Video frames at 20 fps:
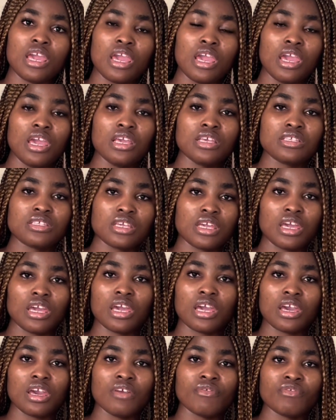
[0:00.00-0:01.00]
a
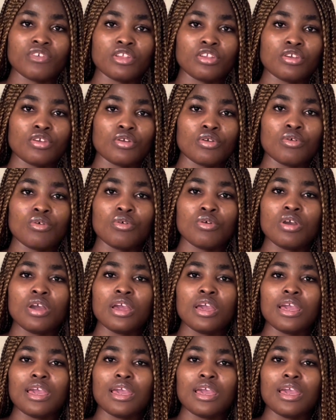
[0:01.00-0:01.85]
skincare video.